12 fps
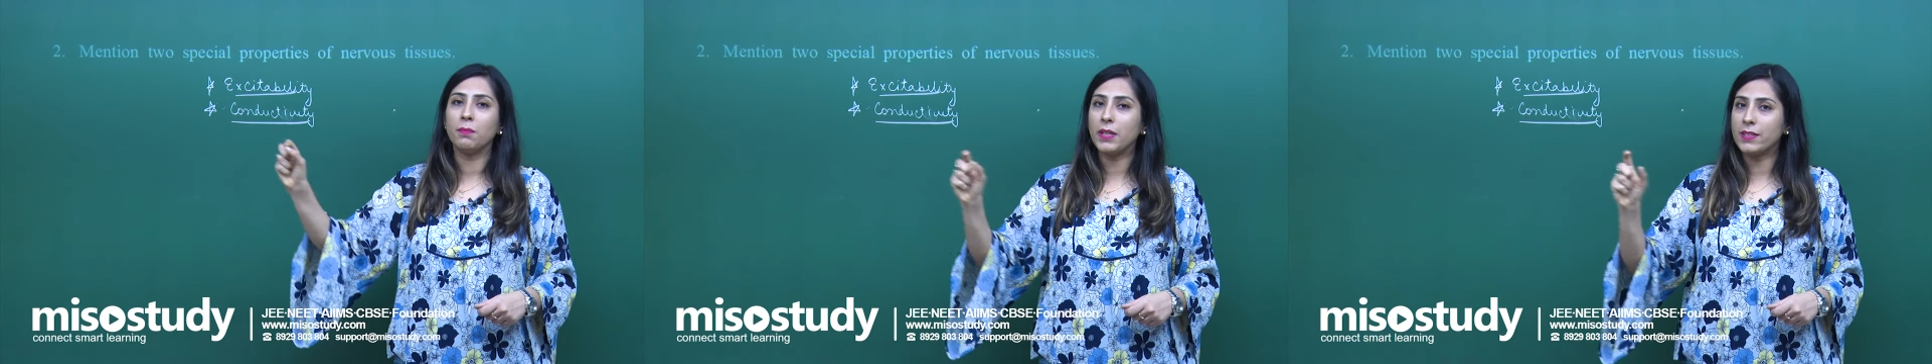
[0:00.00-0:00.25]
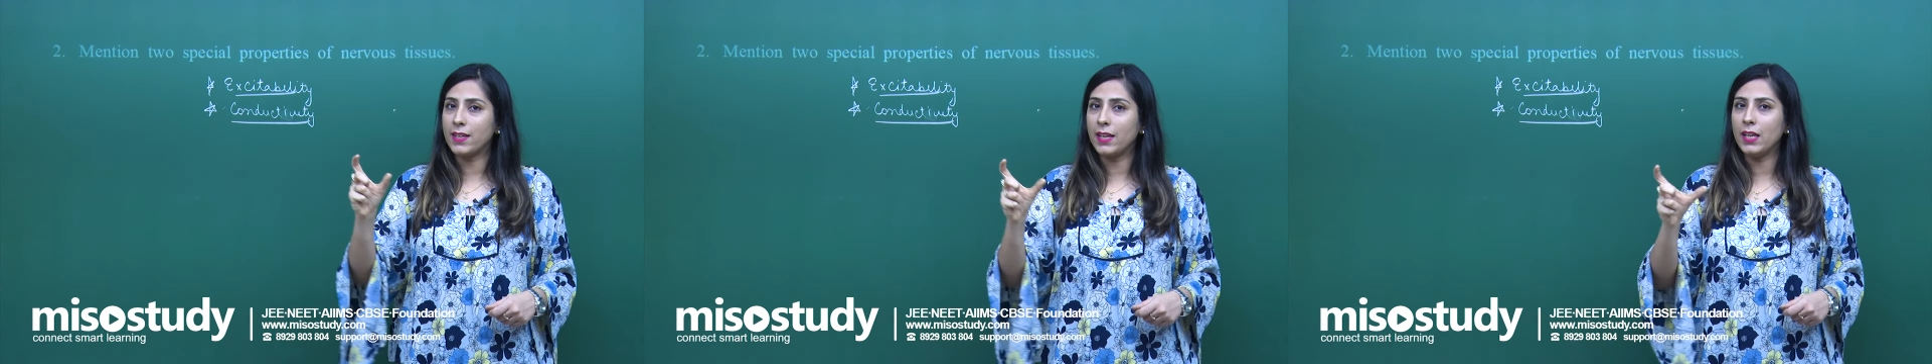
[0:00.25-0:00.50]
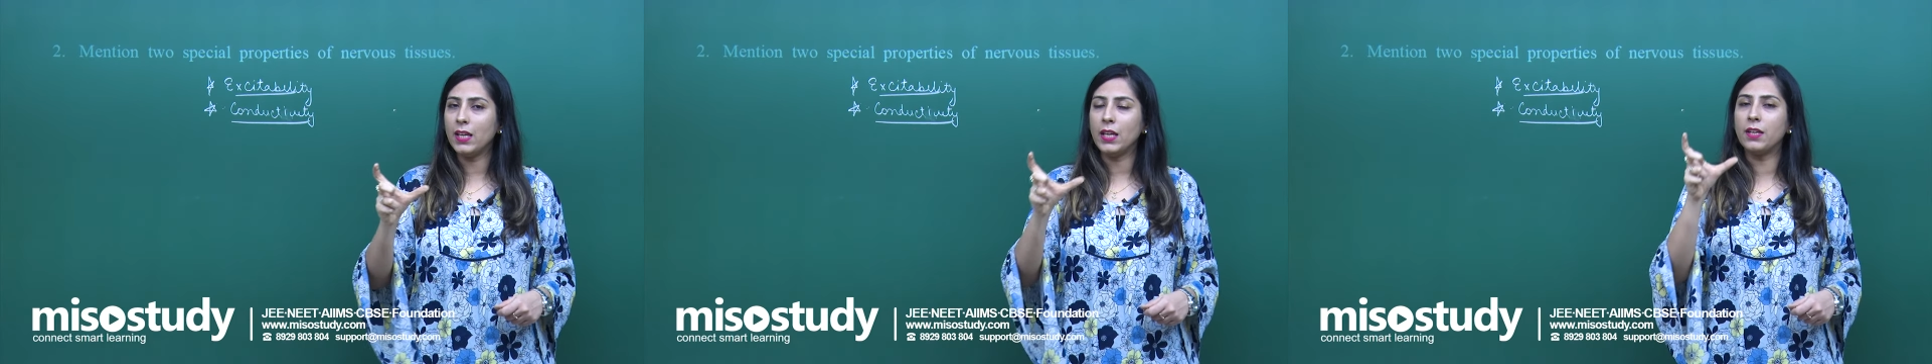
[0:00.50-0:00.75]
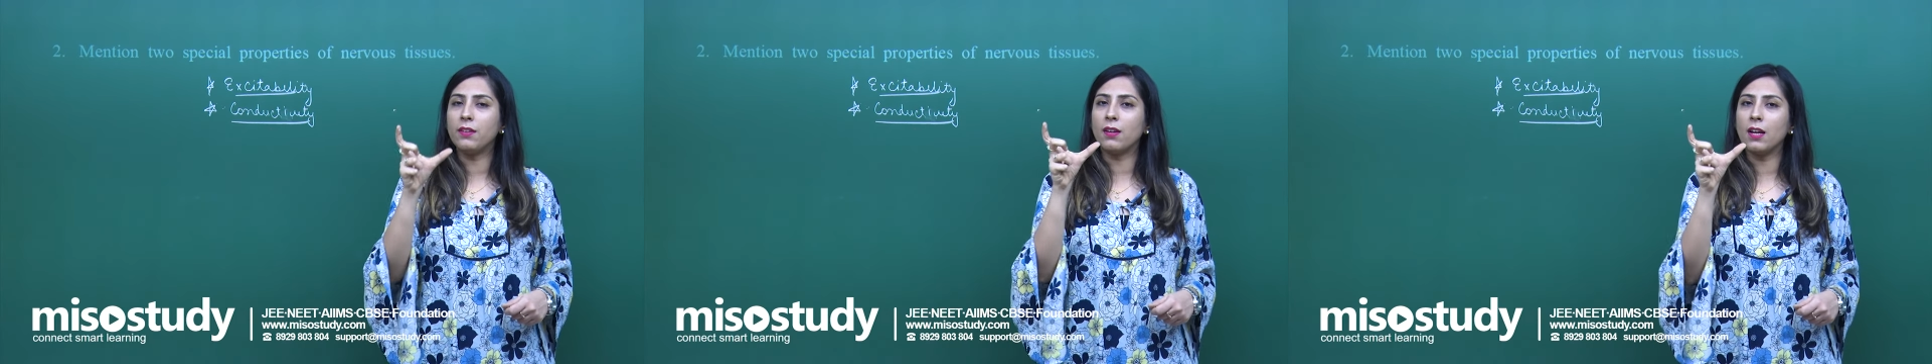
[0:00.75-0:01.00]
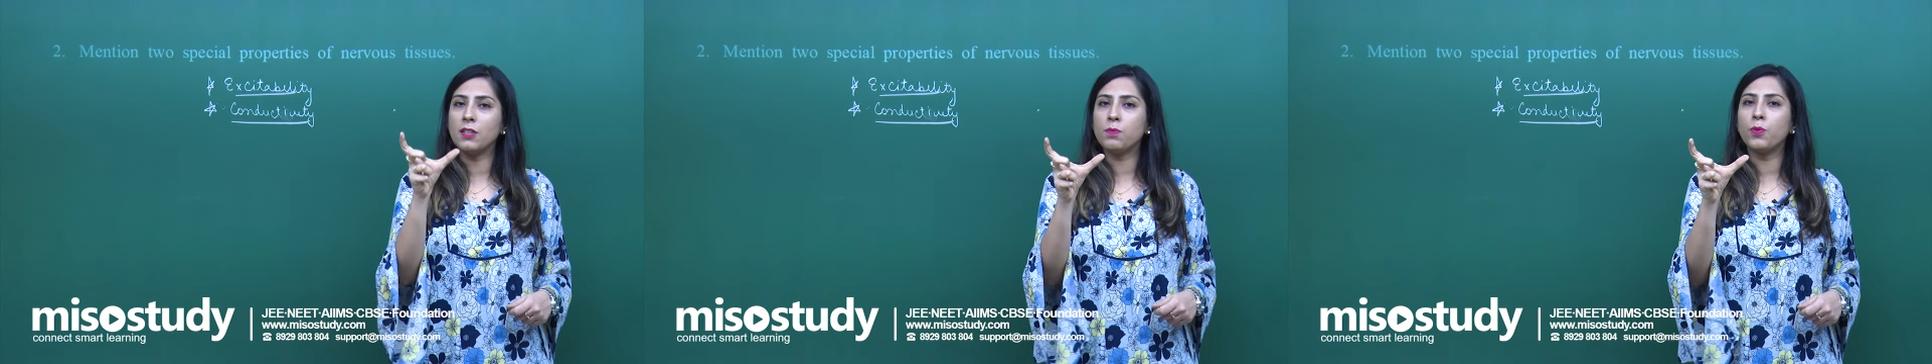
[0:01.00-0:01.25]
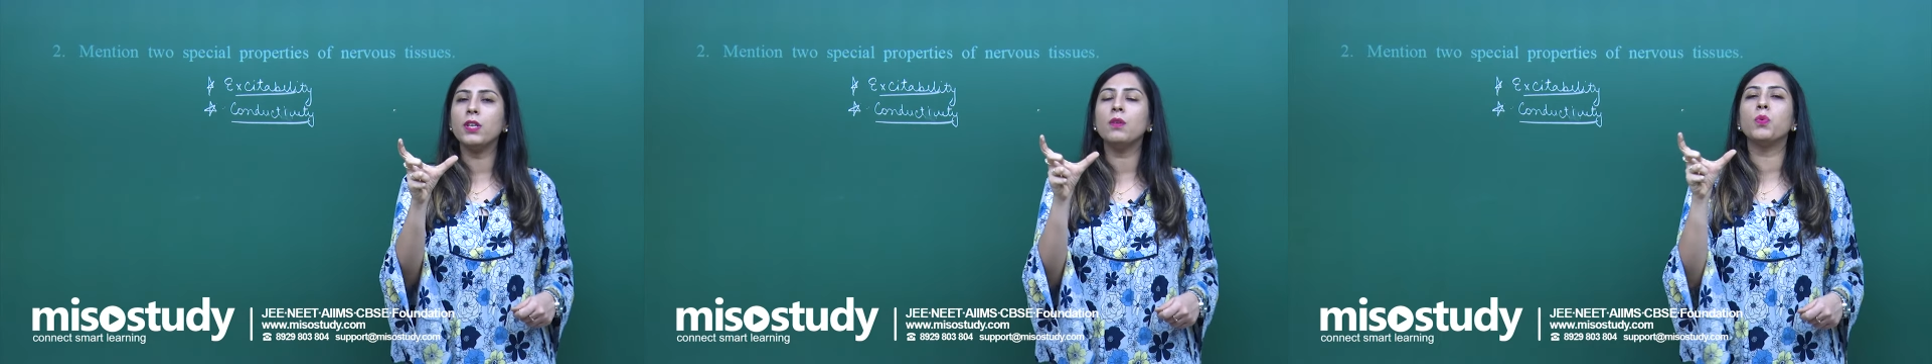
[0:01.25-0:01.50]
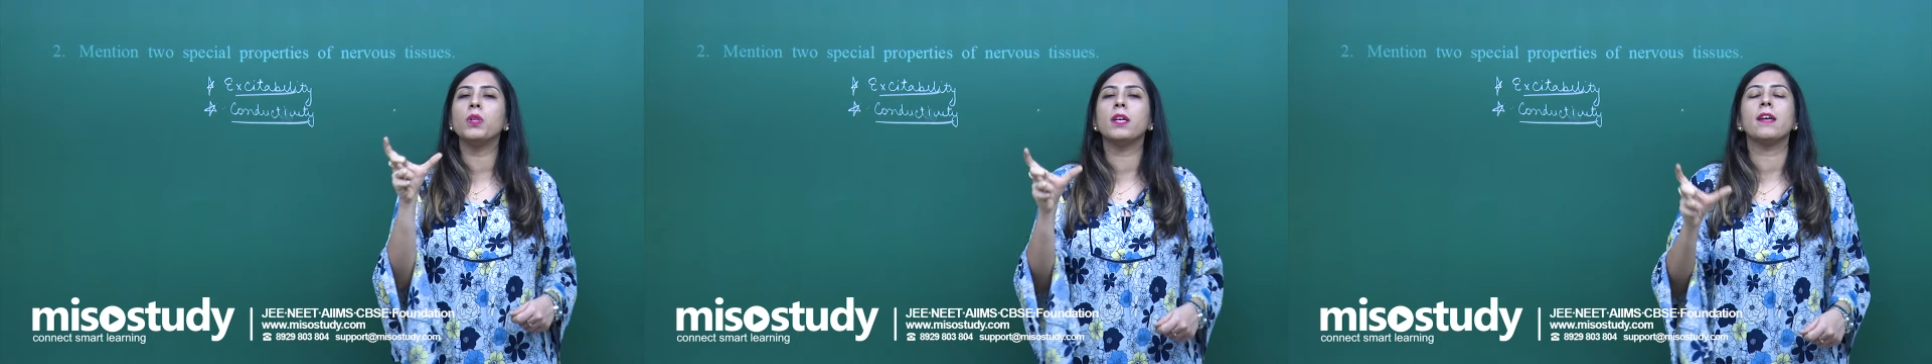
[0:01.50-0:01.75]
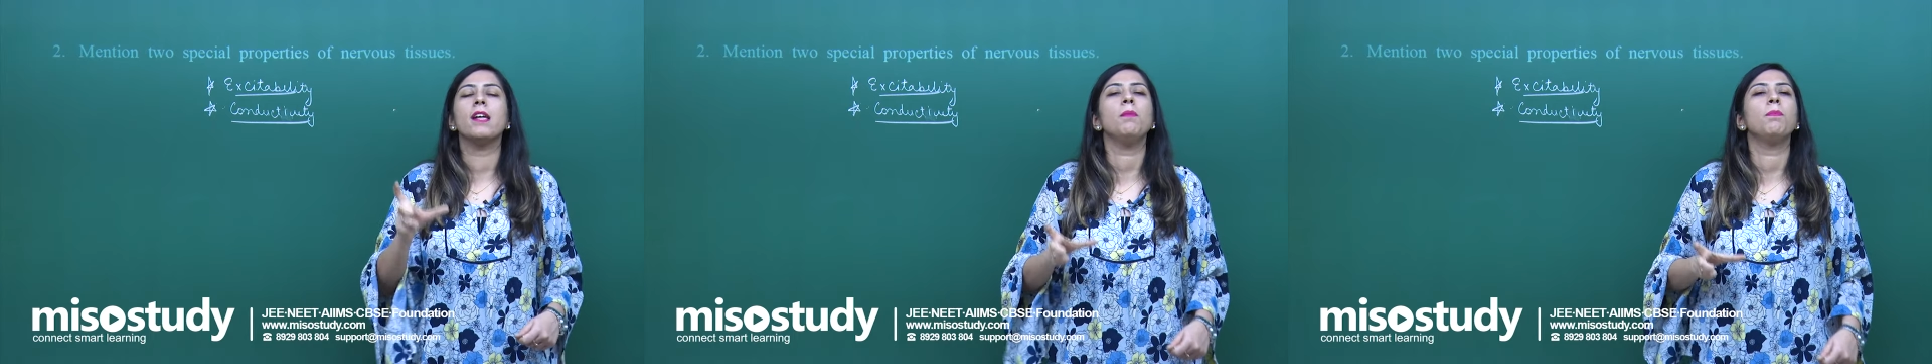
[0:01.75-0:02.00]
Basically it transported with
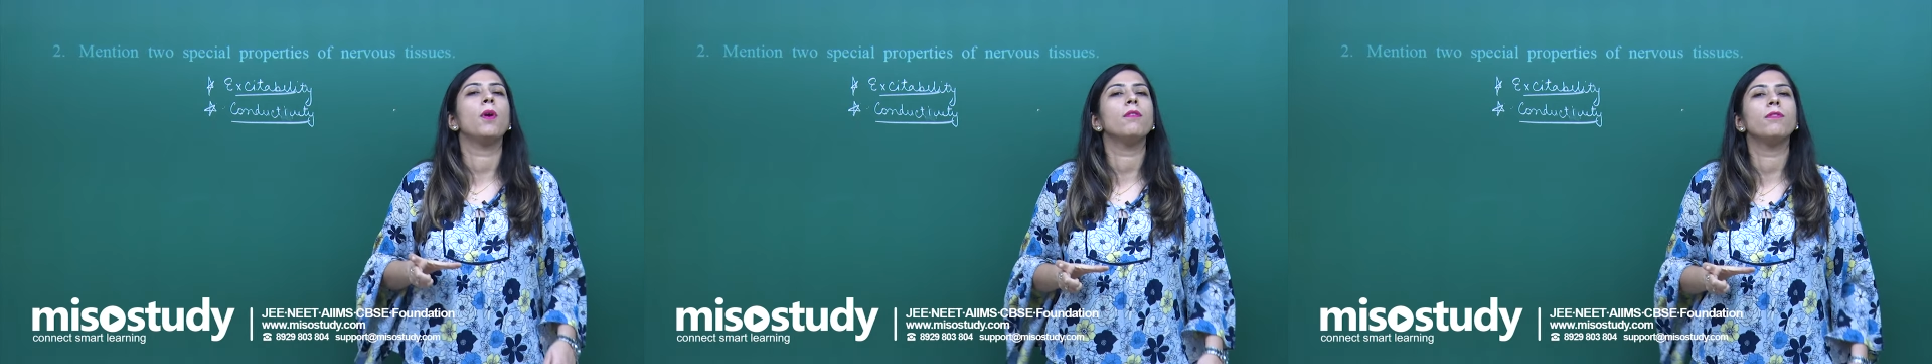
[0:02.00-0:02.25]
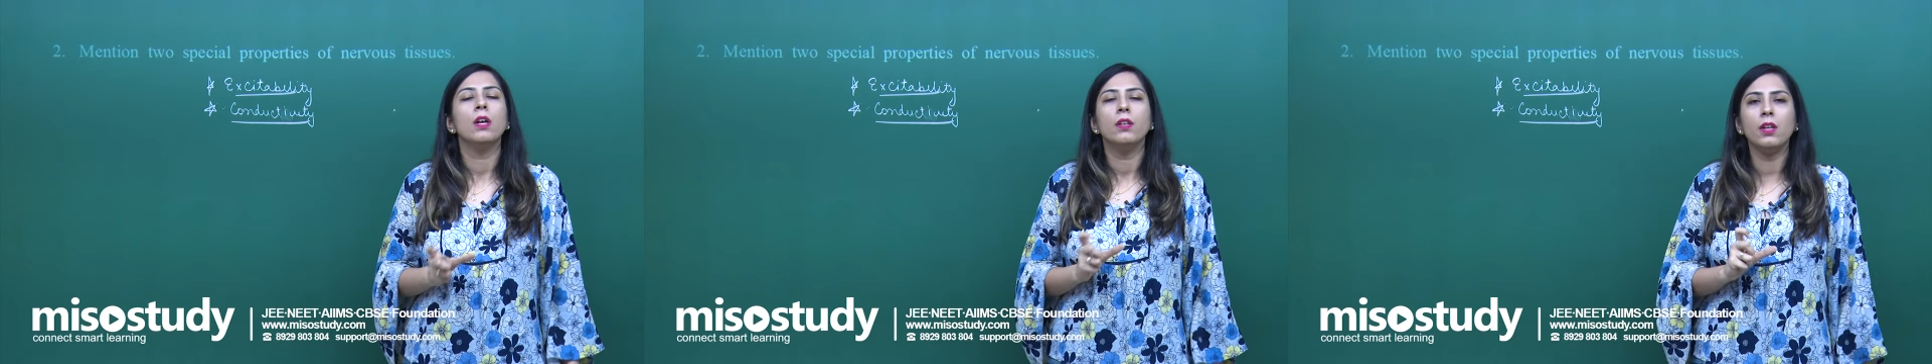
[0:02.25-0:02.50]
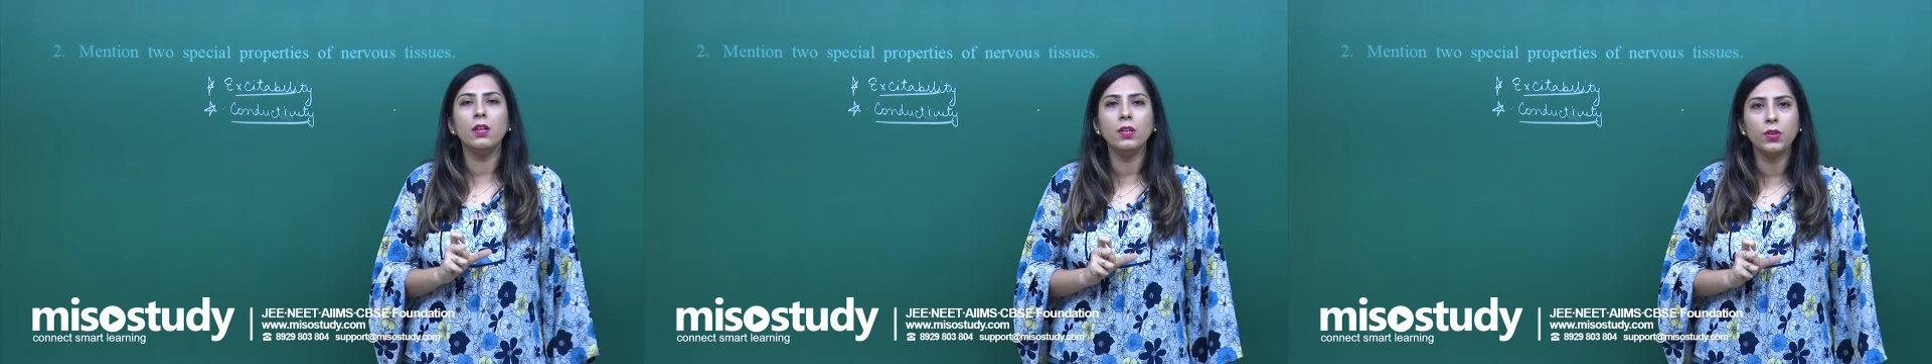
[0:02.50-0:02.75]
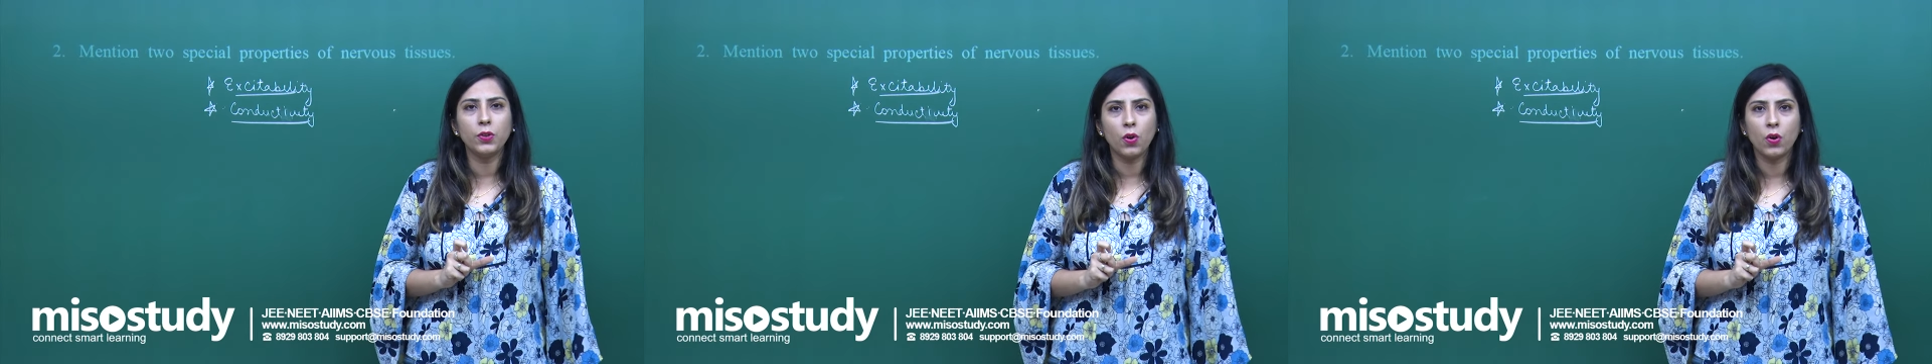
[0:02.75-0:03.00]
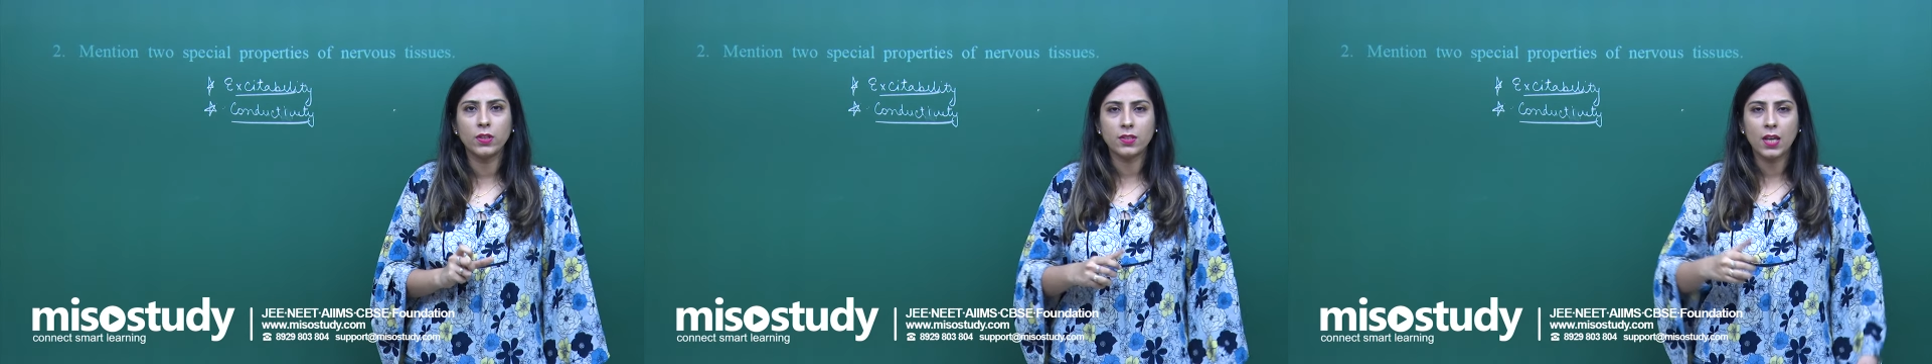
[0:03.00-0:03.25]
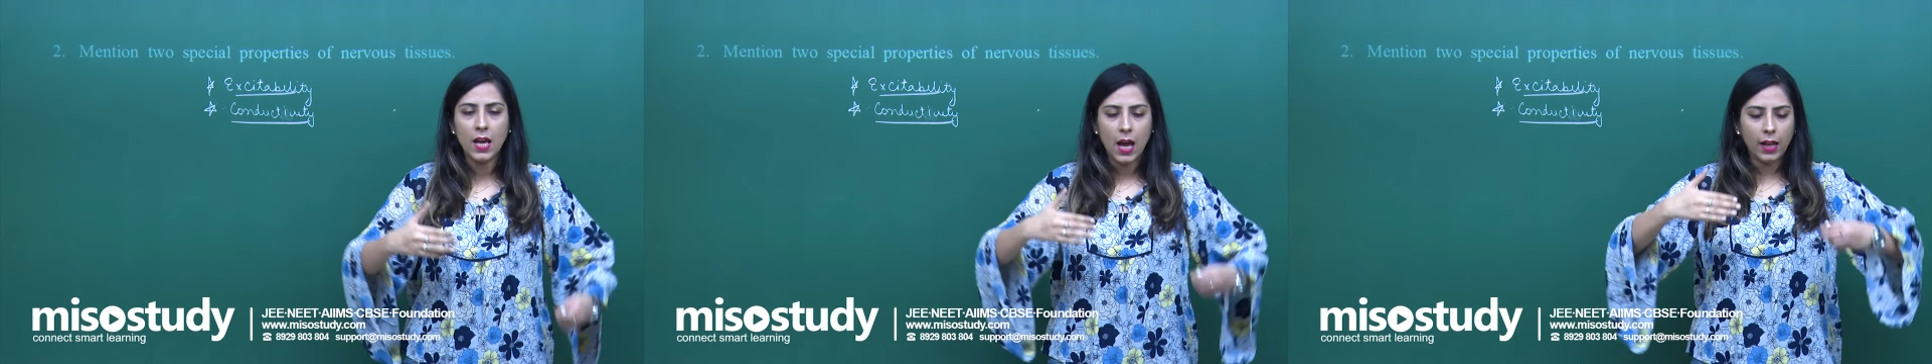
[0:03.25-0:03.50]
the help of the neurons,